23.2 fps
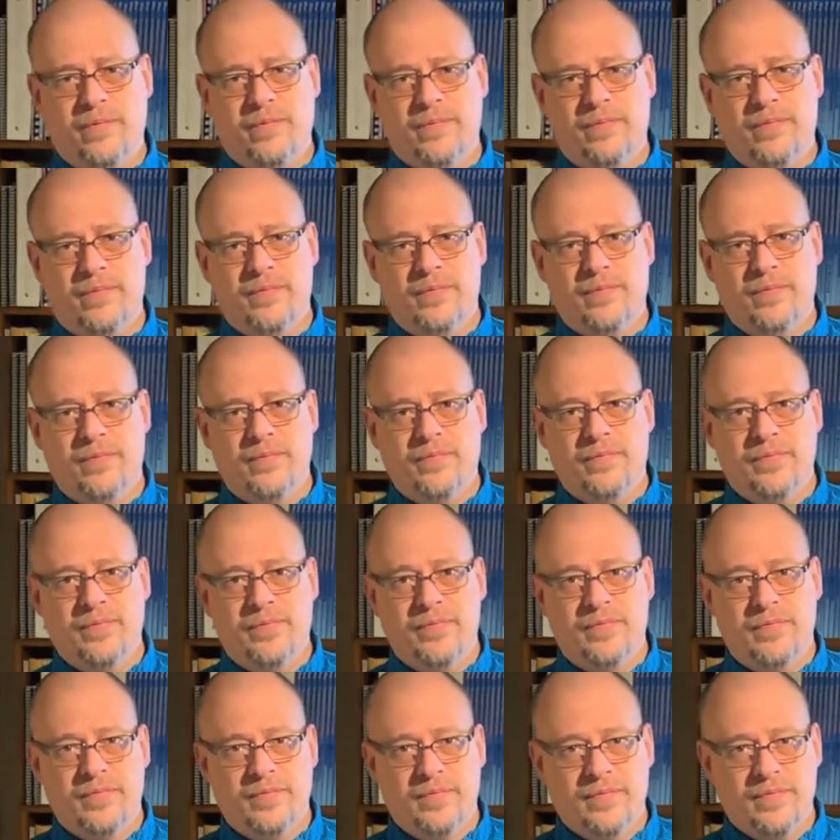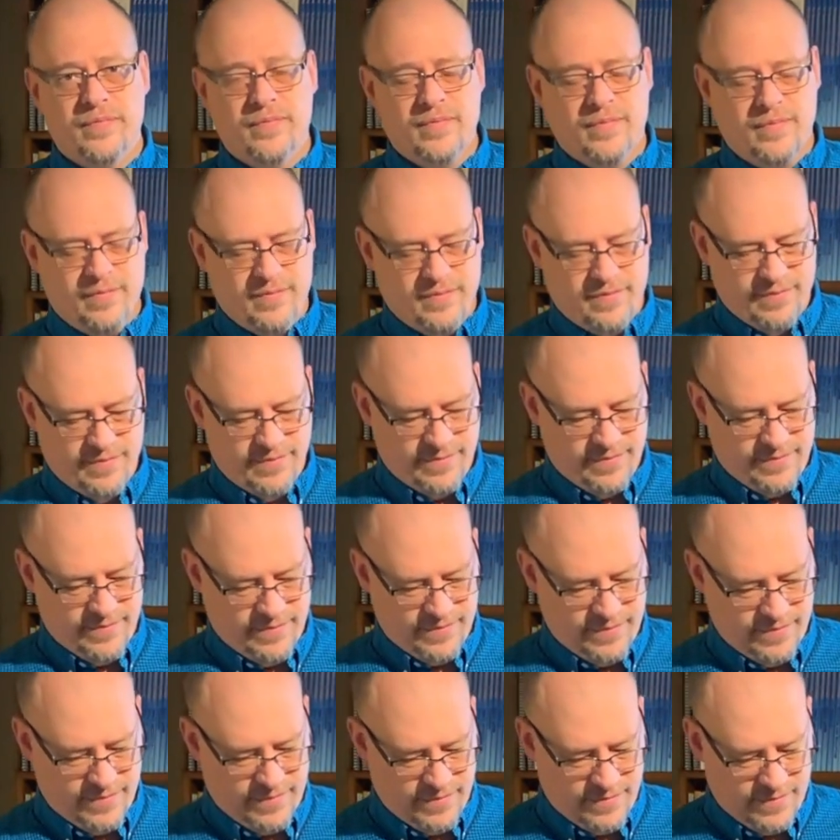No one is speaking in this clip.